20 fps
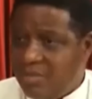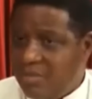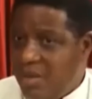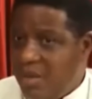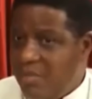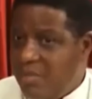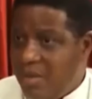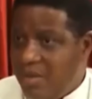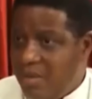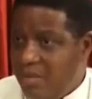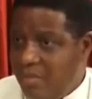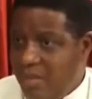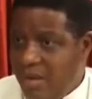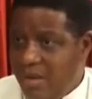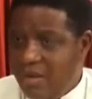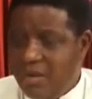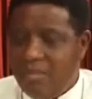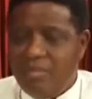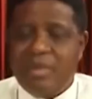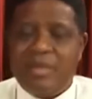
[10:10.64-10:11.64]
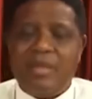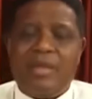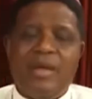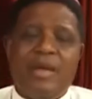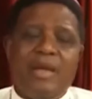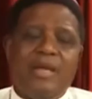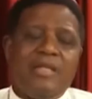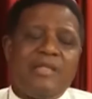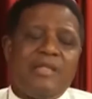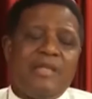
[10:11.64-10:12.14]
maybe may not be
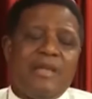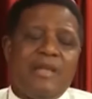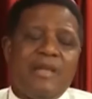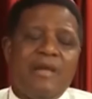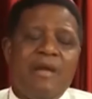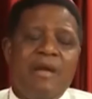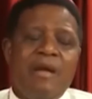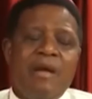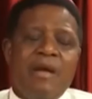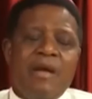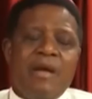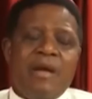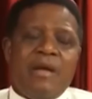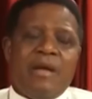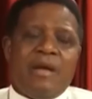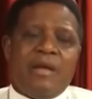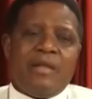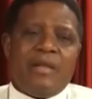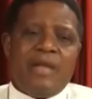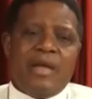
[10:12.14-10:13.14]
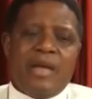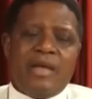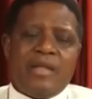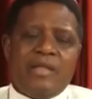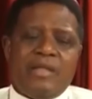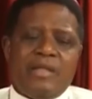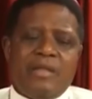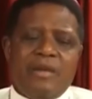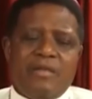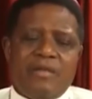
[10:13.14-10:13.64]
there easily. The
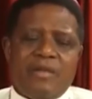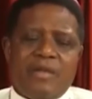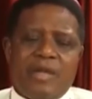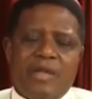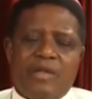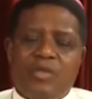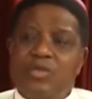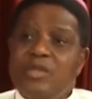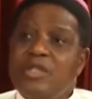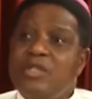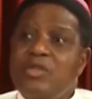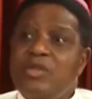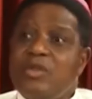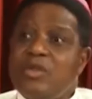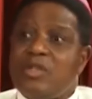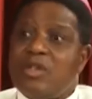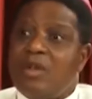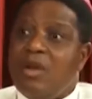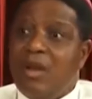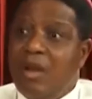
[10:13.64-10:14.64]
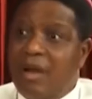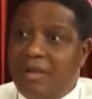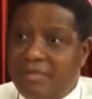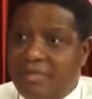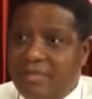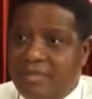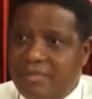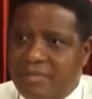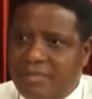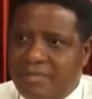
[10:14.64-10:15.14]
idea of gratuitous
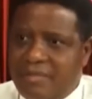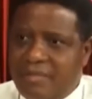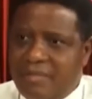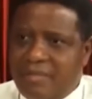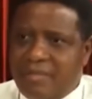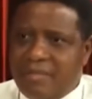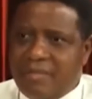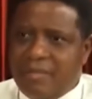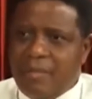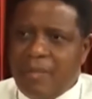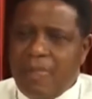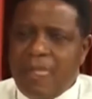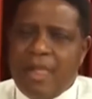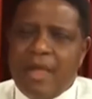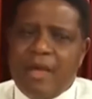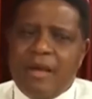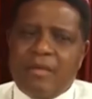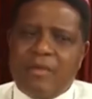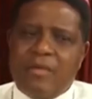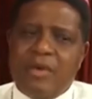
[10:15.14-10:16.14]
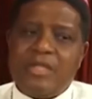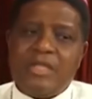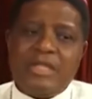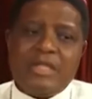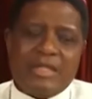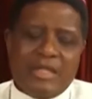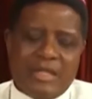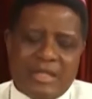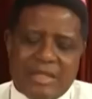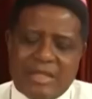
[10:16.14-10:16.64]
love. Yes which
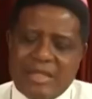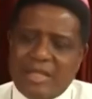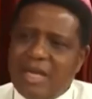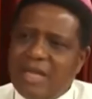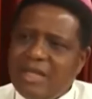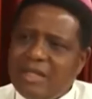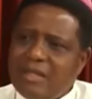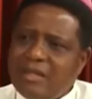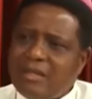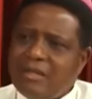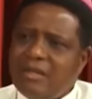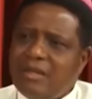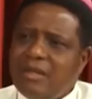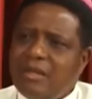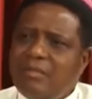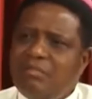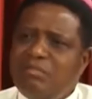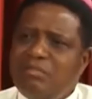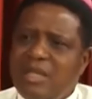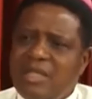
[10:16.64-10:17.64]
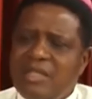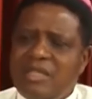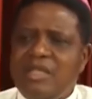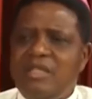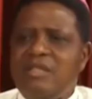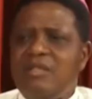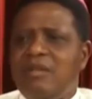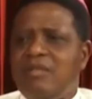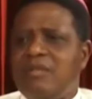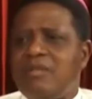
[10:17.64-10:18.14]
is the central
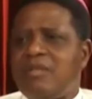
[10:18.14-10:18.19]
message of